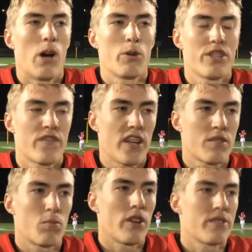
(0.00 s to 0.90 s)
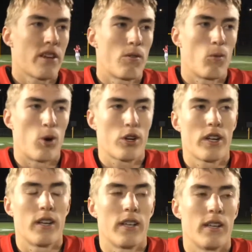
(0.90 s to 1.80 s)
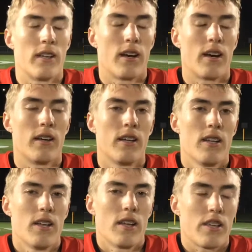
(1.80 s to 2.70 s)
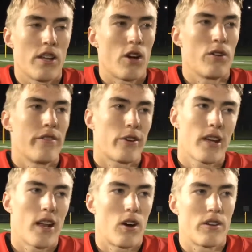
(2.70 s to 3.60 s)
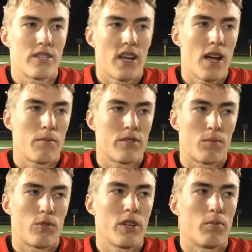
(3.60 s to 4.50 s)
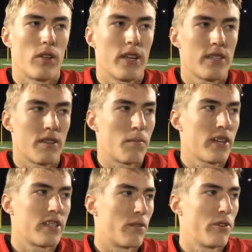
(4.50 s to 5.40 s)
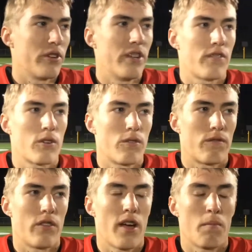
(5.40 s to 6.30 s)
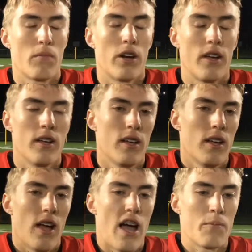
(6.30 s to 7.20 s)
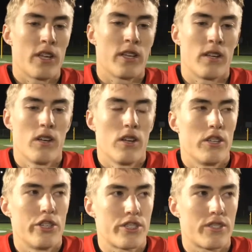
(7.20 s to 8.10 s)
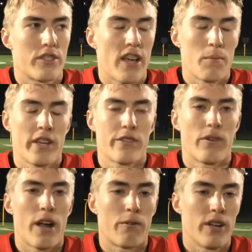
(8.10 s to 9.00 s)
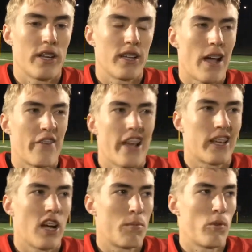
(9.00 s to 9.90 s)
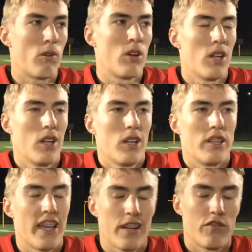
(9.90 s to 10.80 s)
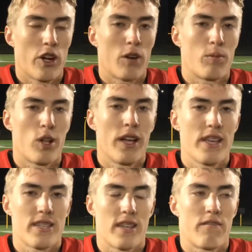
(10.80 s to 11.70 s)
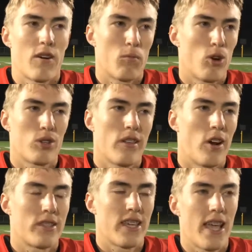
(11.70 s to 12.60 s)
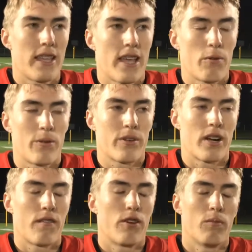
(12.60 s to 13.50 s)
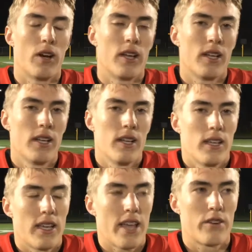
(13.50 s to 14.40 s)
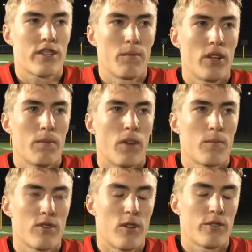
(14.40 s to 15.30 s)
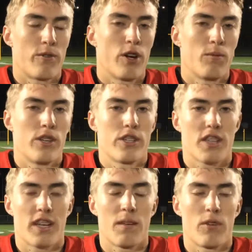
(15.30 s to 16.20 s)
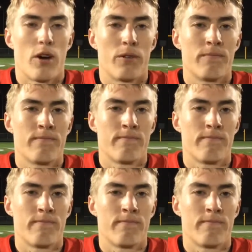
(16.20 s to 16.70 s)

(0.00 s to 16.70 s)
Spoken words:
We just found some plays that were working, and you know, they're kind of hard to stop. There's some read plays that makes it really difficult for them. But I mean, just you got to make the right read. And yeah, we had a couple negative yard plays and a fumble out there at the end that we recovered. But yeah, there's going to be bumps along the road where you just got to keep going.